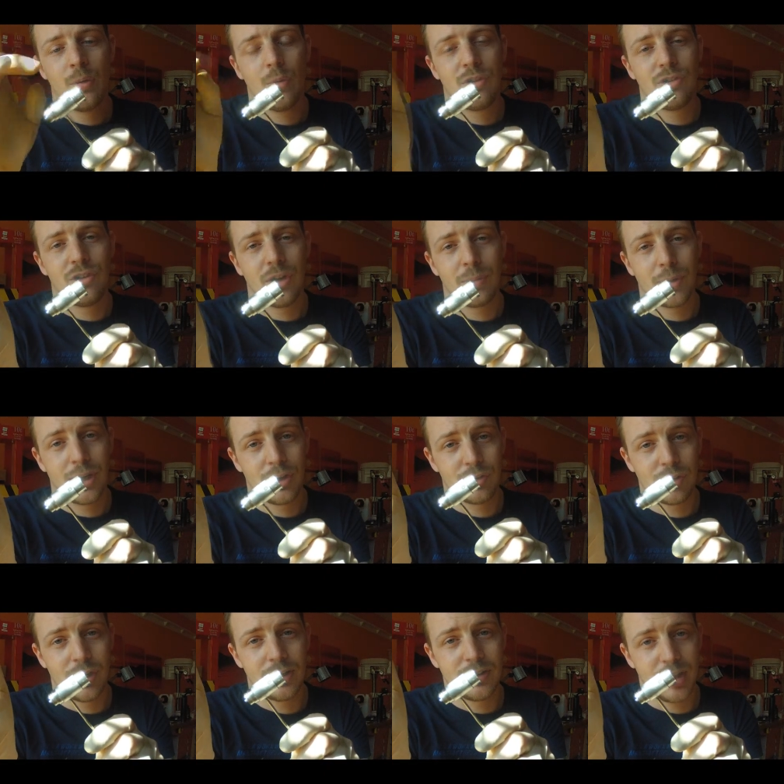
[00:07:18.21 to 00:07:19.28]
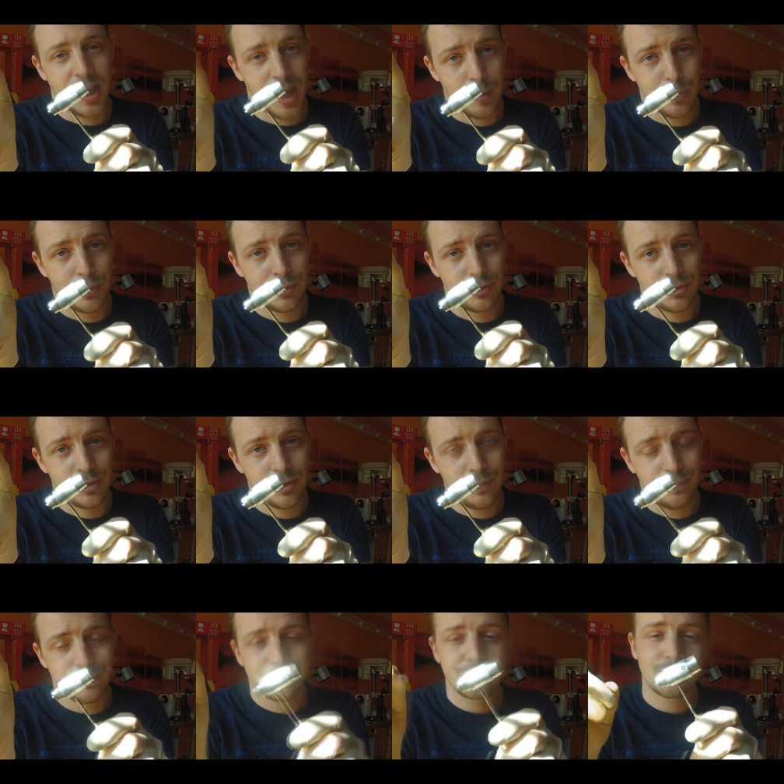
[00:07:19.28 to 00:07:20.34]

which I'm going to slide the cap onto,